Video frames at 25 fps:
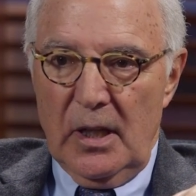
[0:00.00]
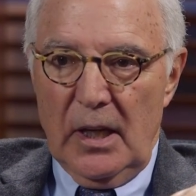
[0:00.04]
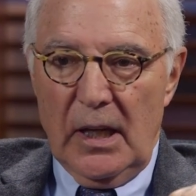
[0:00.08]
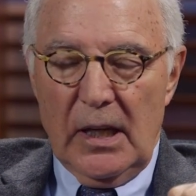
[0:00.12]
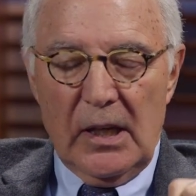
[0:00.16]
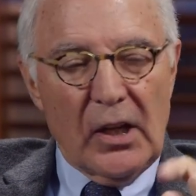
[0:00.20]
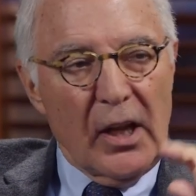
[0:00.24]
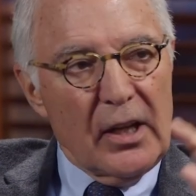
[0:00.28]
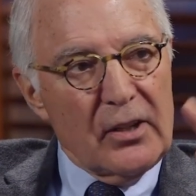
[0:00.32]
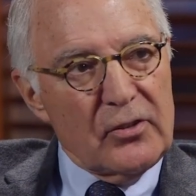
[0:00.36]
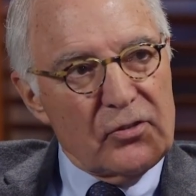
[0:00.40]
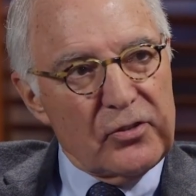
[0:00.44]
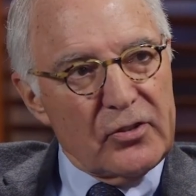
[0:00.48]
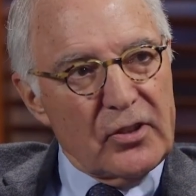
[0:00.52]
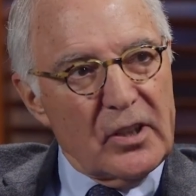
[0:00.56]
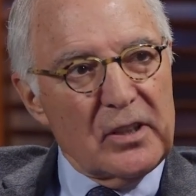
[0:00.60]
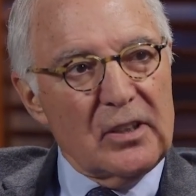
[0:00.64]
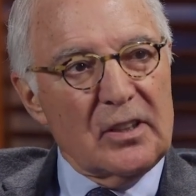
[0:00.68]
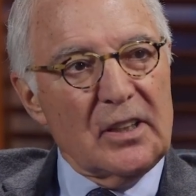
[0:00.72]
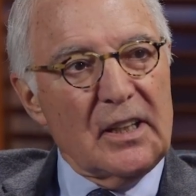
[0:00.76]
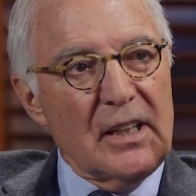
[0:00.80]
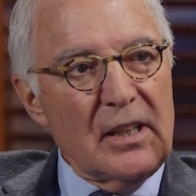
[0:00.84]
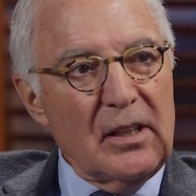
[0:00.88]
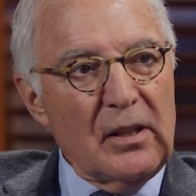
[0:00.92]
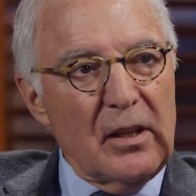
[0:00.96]
And I
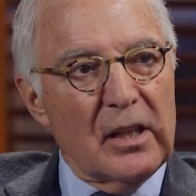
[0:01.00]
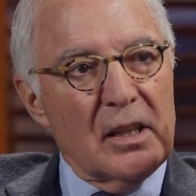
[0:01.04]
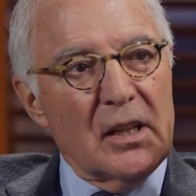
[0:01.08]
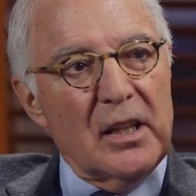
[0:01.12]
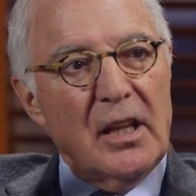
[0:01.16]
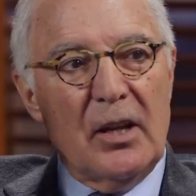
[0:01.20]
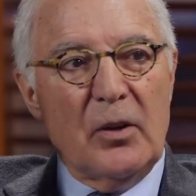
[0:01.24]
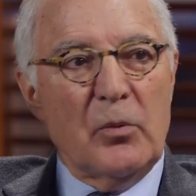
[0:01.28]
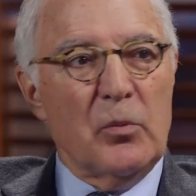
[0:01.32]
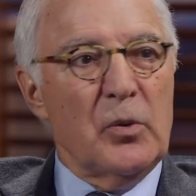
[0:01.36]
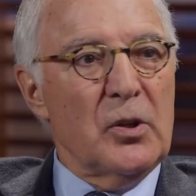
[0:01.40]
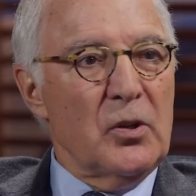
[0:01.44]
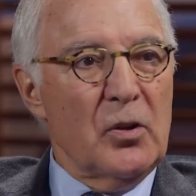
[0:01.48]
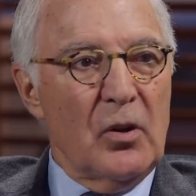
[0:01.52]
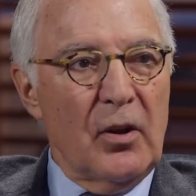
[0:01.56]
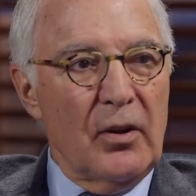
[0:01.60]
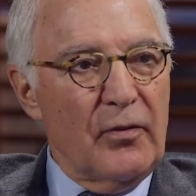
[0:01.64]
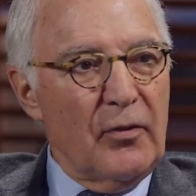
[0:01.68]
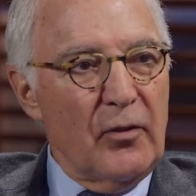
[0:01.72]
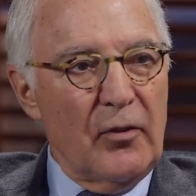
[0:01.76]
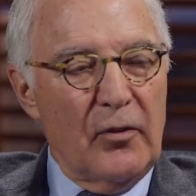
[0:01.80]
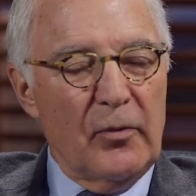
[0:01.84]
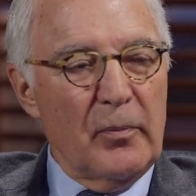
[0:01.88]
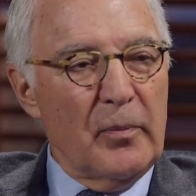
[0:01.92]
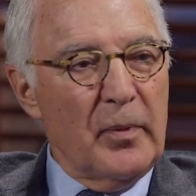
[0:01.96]
suddenly, a light went off
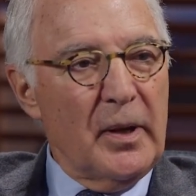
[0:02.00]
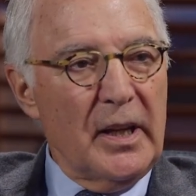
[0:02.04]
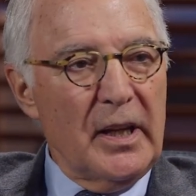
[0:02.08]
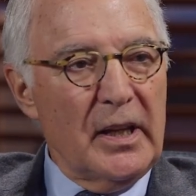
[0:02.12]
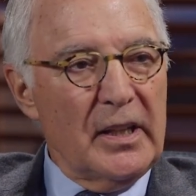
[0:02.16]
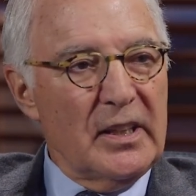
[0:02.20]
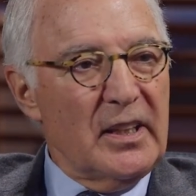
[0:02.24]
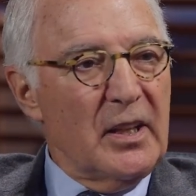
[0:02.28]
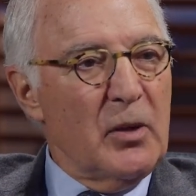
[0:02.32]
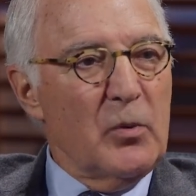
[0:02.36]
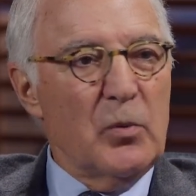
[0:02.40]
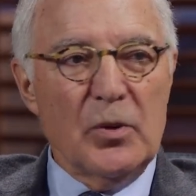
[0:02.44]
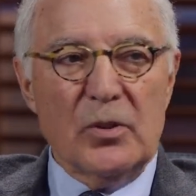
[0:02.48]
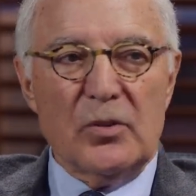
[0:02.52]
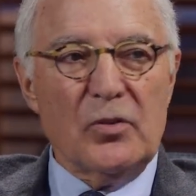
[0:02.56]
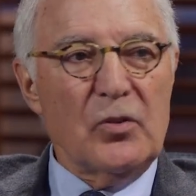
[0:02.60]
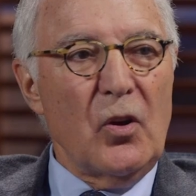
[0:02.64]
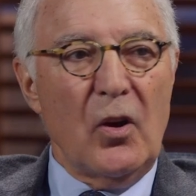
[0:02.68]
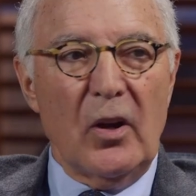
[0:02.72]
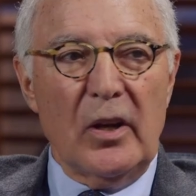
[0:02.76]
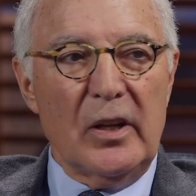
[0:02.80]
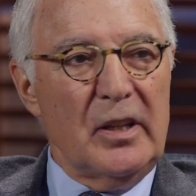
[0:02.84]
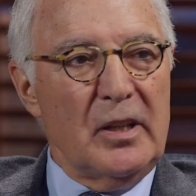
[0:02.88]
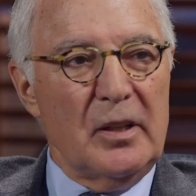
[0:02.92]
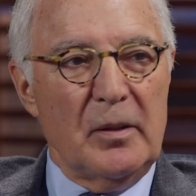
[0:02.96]
over my head. They weren't
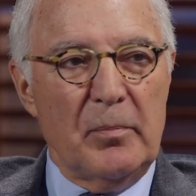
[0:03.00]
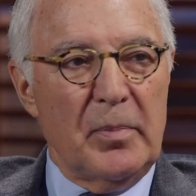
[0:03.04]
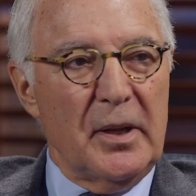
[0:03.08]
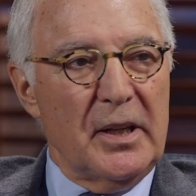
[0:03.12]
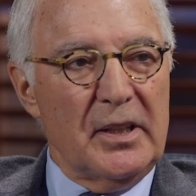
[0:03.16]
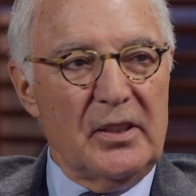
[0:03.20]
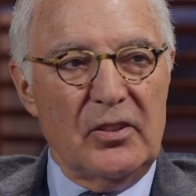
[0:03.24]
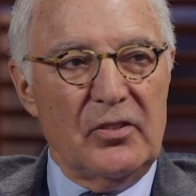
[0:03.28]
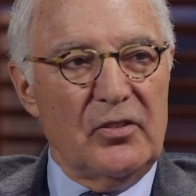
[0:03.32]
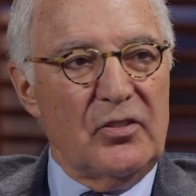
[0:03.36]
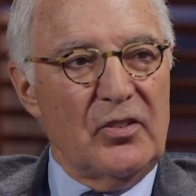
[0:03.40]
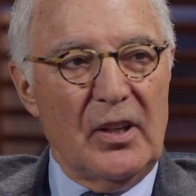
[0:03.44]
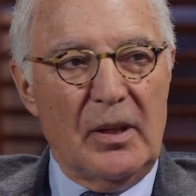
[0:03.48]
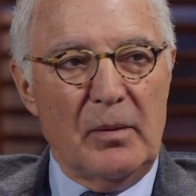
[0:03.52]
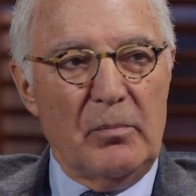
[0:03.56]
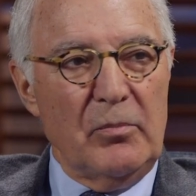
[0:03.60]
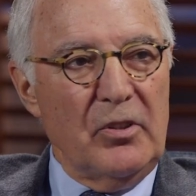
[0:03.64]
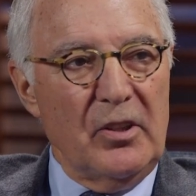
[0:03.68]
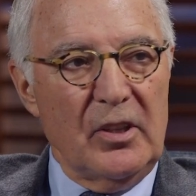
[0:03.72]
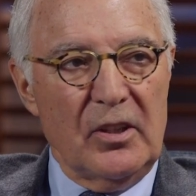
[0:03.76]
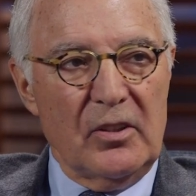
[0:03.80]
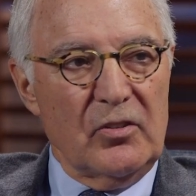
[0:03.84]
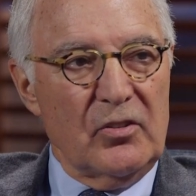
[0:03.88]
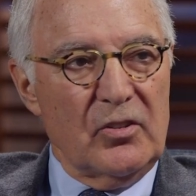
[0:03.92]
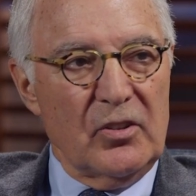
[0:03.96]
talking about the same
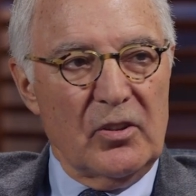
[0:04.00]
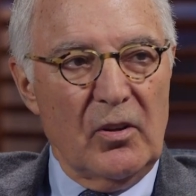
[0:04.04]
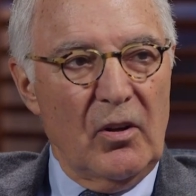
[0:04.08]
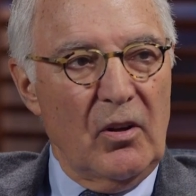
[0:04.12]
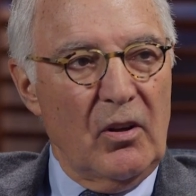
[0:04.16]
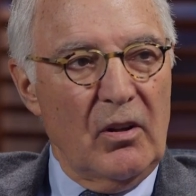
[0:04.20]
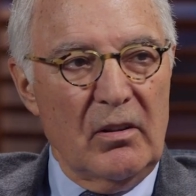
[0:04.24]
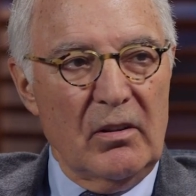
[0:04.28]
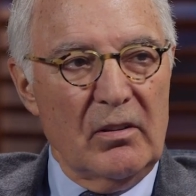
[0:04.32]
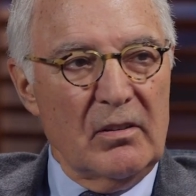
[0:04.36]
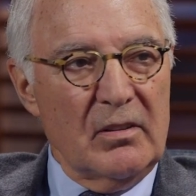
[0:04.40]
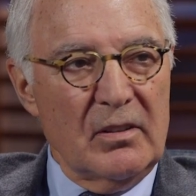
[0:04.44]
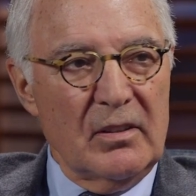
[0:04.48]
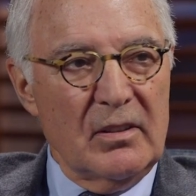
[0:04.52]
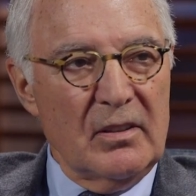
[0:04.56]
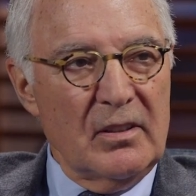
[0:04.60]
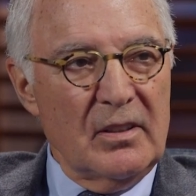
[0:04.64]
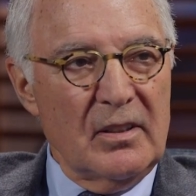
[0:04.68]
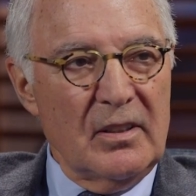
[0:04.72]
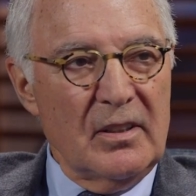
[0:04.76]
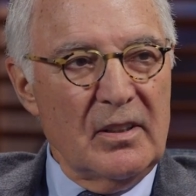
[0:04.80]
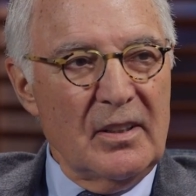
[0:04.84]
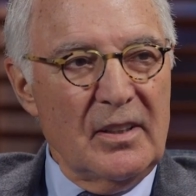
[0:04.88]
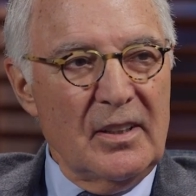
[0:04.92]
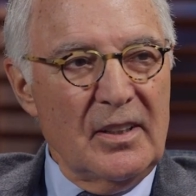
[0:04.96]
things at all.
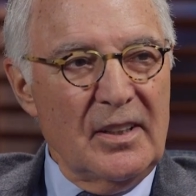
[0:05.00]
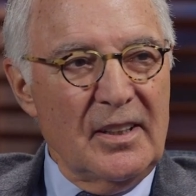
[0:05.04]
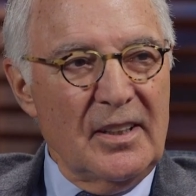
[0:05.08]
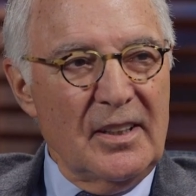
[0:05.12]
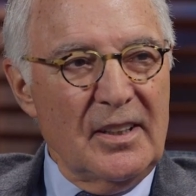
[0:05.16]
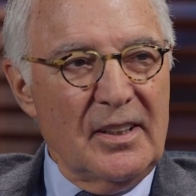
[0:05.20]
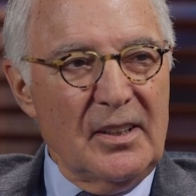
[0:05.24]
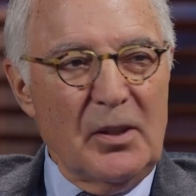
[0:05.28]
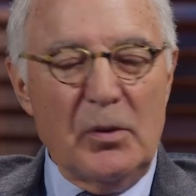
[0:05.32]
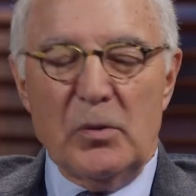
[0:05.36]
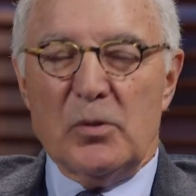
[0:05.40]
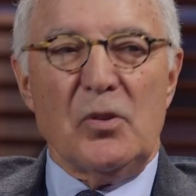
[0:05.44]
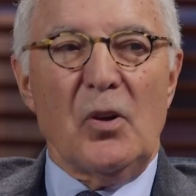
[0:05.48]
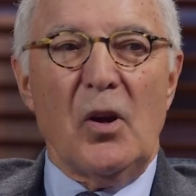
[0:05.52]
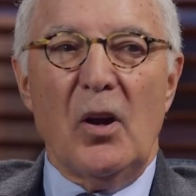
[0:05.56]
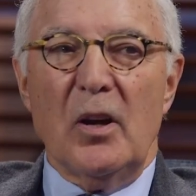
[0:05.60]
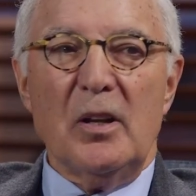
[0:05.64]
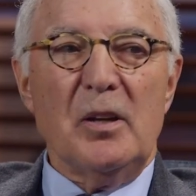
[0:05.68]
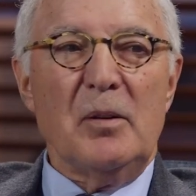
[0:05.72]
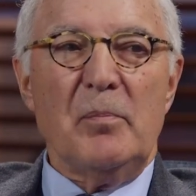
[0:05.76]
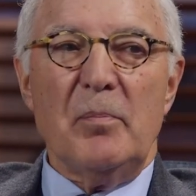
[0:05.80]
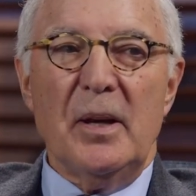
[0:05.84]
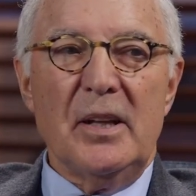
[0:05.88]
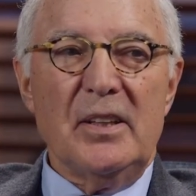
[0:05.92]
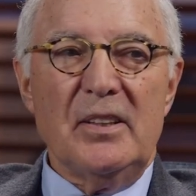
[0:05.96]
They were
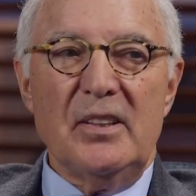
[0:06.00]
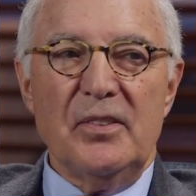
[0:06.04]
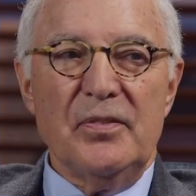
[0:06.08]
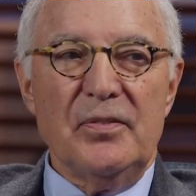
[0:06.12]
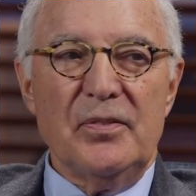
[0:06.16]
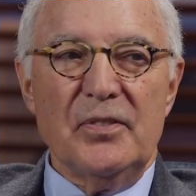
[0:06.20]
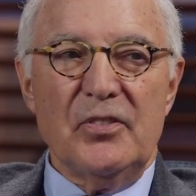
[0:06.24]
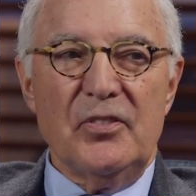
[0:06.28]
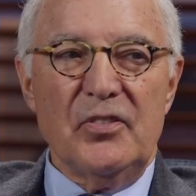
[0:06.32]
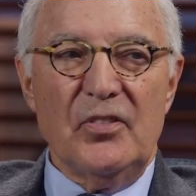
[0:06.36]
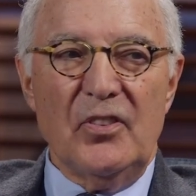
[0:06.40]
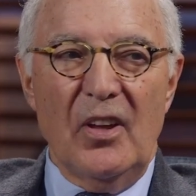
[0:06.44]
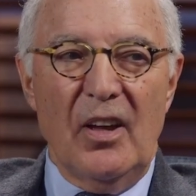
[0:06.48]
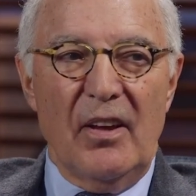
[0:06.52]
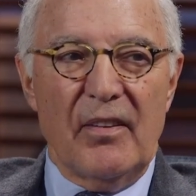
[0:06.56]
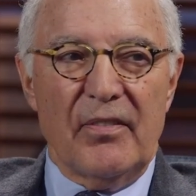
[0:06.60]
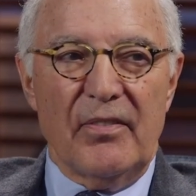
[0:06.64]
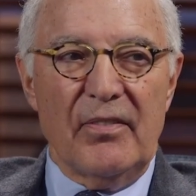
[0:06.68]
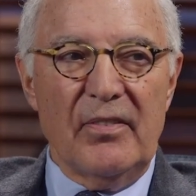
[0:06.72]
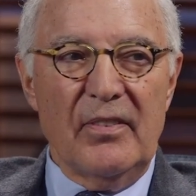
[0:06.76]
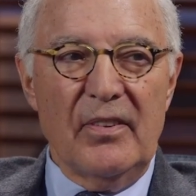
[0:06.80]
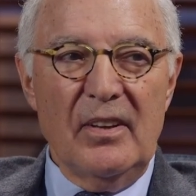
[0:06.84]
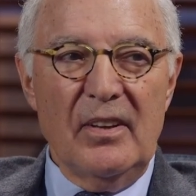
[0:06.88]
talking about different stuff.